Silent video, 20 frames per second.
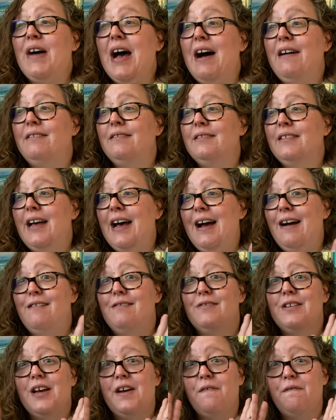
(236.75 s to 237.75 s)
out
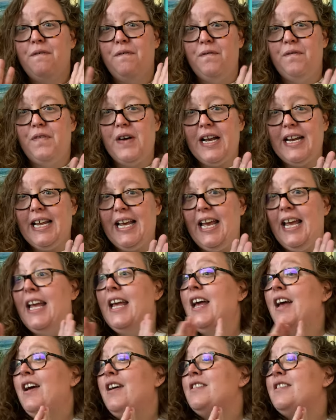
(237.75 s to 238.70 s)
loud funny.